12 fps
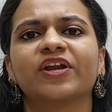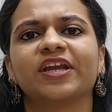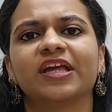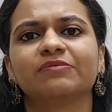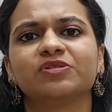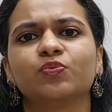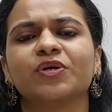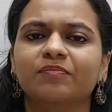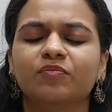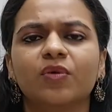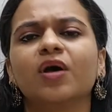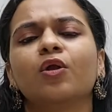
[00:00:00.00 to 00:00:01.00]
names which
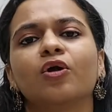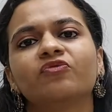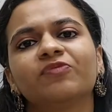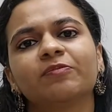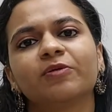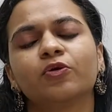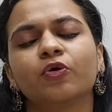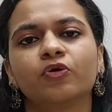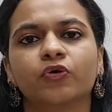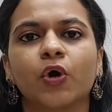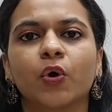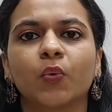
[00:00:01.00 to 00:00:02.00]
a lot of people go
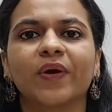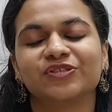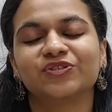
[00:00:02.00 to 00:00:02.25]
wrong with.